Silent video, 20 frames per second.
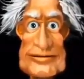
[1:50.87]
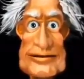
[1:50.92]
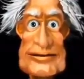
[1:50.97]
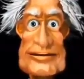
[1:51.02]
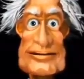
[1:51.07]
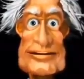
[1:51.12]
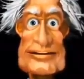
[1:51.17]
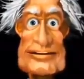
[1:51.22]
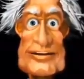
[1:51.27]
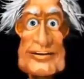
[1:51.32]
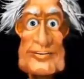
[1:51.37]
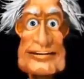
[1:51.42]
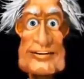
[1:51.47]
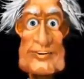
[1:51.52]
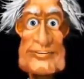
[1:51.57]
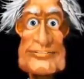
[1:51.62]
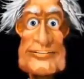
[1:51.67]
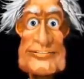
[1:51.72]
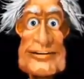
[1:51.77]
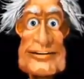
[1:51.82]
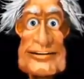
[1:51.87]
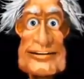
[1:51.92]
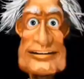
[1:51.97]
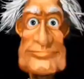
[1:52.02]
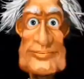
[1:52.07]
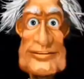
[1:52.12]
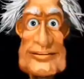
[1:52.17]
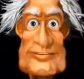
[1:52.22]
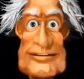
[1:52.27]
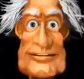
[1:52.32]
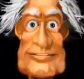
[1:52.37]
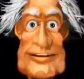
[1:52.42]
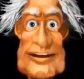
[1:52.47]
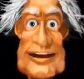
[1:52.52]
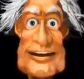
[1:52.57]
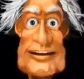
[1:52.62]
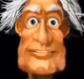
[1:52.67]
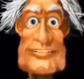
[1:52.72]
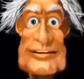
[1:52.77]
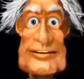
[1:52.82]
And as each liquid has different
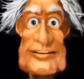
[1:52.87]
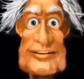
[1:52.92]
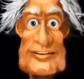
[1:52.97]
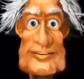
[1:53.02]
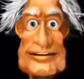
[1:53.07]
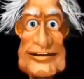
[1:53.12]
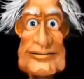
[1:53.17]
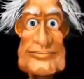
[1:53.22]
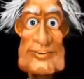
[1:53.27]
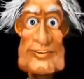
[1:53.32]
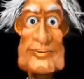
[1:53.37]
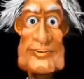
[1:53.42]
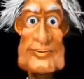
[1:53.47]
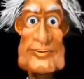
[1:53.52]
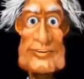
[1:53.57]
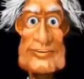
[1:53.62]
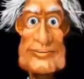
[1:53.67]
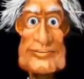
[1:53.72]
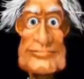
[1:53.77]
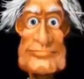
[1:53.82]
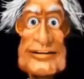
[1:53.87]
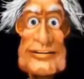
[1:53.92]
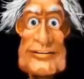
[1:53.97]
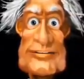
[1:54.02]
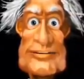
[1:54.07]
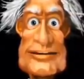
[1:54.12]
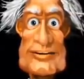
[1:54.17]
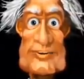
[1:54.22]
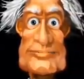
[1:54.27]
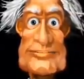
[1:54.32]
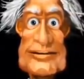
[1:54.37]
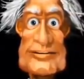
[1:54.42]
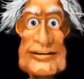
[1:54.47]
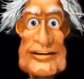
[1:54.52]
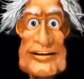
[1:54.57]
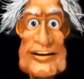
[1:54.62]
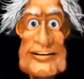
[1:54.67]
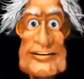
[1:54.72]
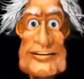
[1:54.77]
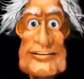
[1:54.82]
properties, the pressure will vary
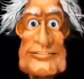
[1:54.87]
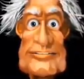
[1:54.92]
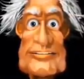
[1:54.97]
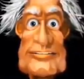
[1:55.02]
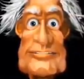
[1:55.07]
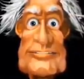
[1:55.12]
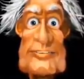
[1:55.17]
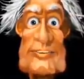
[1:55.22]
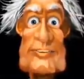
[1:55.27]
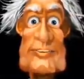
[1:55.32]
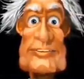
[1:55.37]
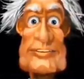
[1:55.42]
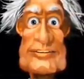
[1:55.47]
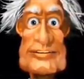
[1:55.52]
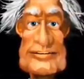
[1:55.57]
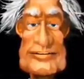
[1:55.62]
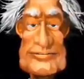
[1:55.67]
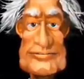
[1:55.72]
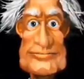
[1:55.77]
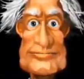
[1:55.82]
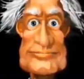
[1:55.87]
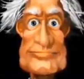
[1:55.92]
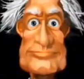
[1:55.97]
depending on the liquid used,